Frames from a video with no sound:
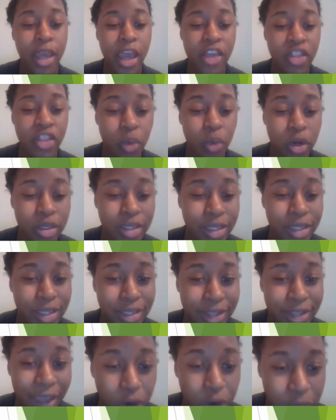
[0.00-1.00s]
And the word
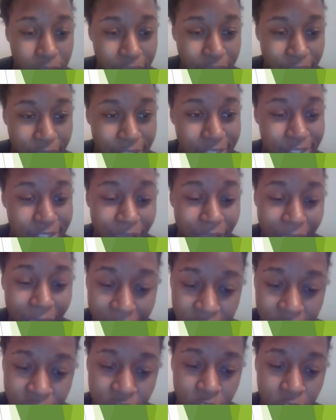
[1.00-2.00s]
loudly is the
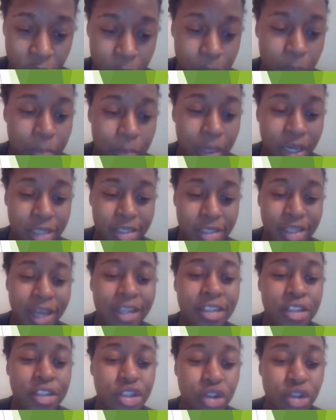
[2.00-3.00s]
adverb because
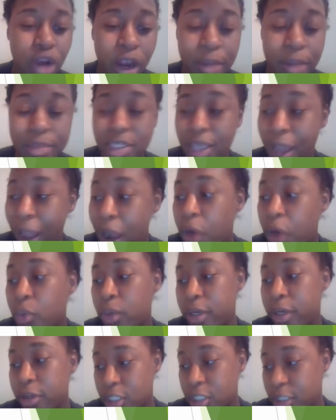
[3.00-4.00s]
that describes how
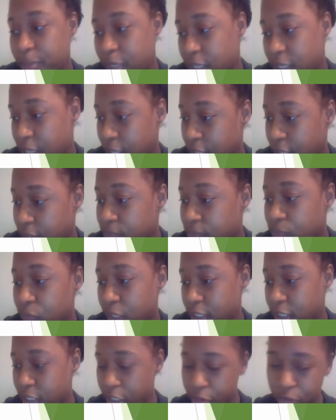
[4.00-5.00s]
we are speaking.
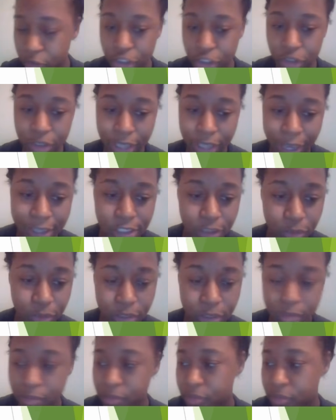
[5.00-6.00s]
And here is your last
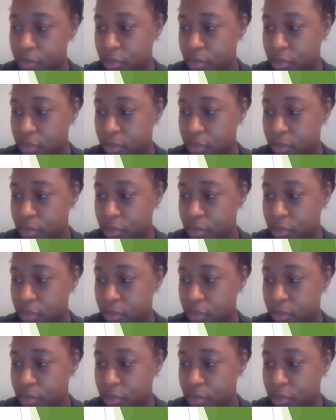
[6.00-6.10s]
one.